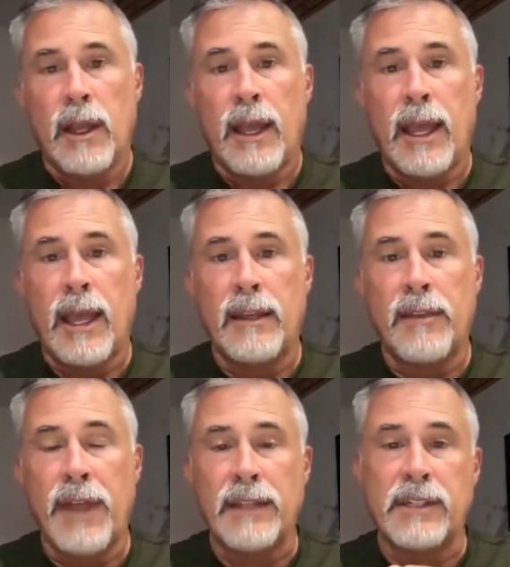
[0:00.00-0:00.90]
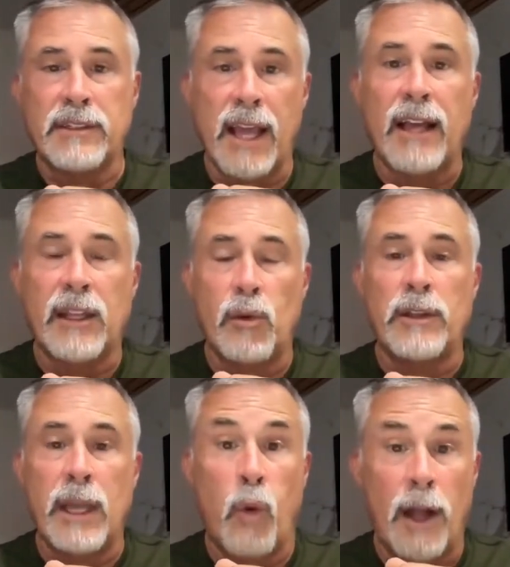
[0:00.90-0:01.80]
And that's exactly
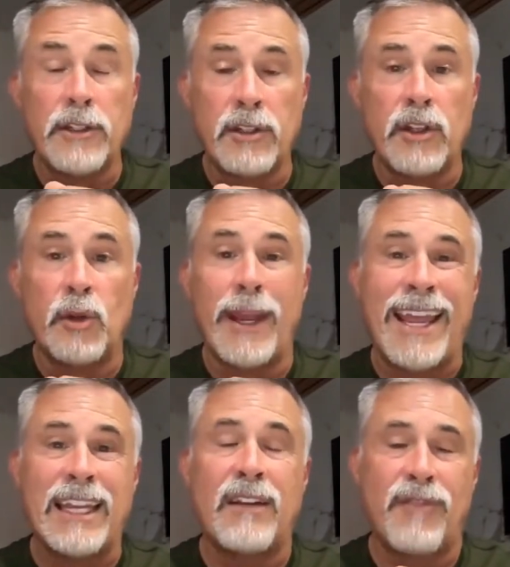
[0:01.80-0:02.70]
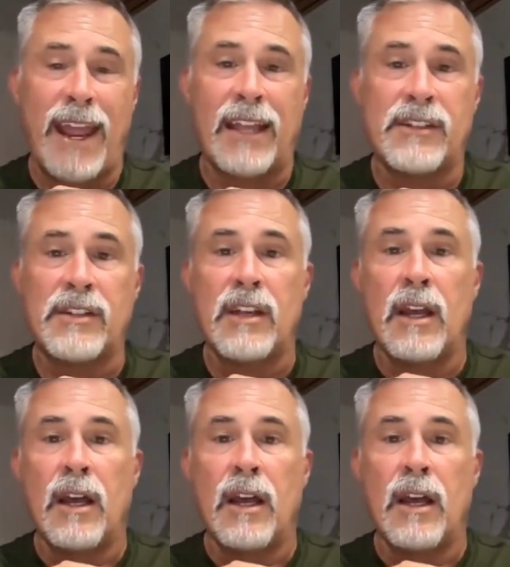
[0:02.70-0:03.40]
what they want to do in advance